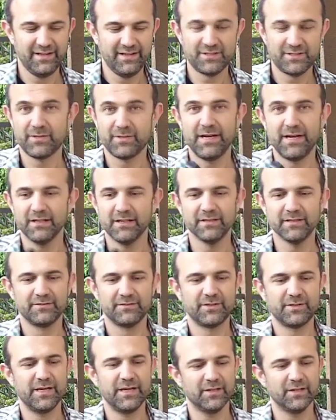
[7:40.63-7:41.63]
It's a great
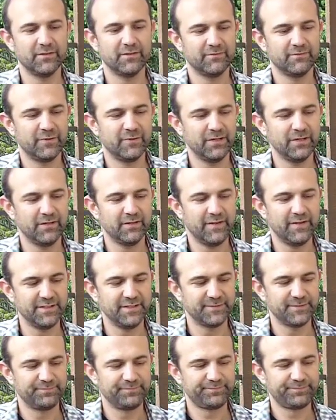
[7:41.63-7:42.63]
little
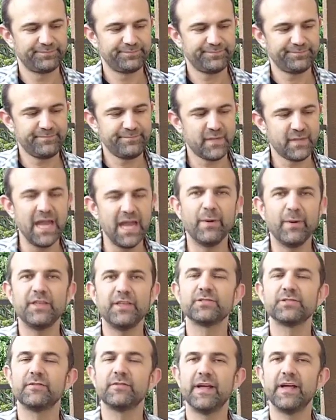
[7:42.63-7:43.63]
device. Anyway,
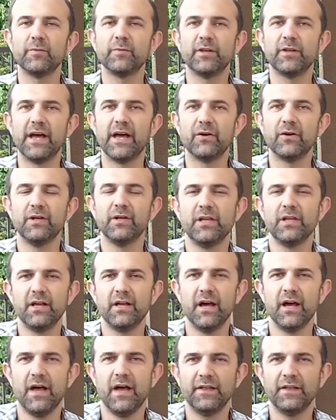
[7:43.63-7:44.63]
these are available now.
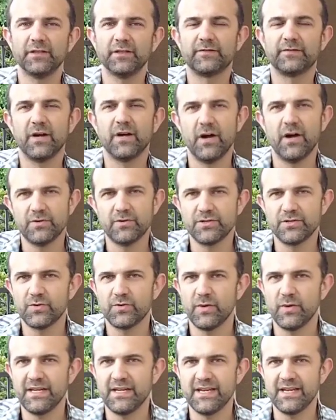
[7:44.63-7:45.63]
They list for
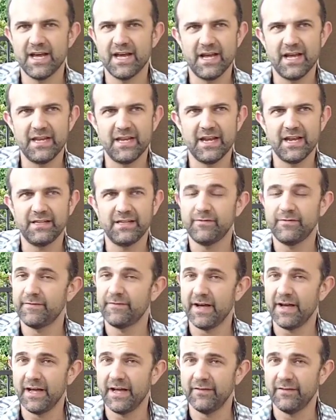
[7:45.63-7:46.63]

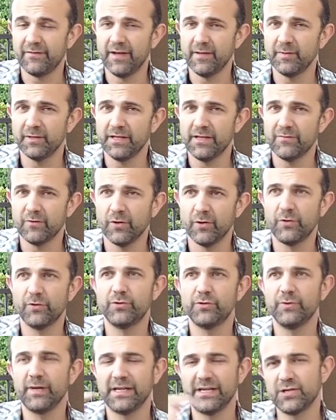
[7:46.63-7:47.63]
$129.95, I believe, although
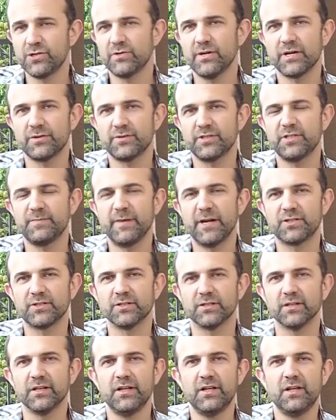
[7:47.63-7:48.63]
they're doing an introductory
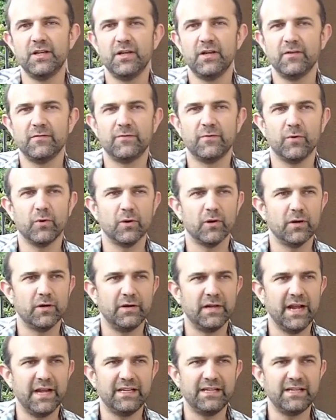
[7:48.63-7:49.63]
special
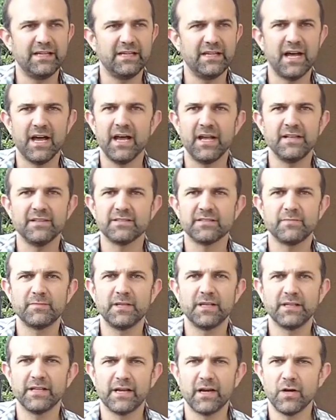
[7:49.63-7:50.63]
for $99
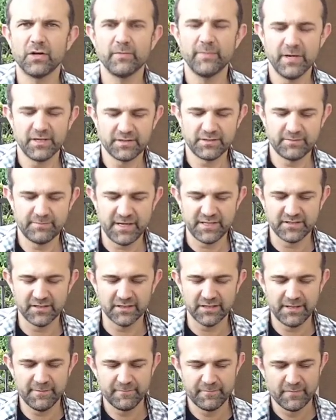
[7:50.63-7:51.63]
something, like $100
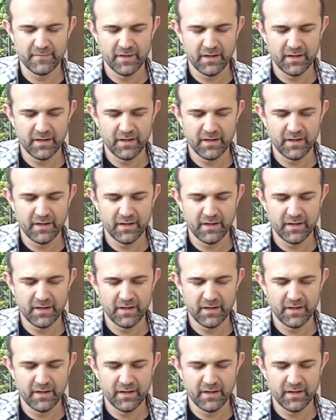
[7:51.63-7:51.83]
basically.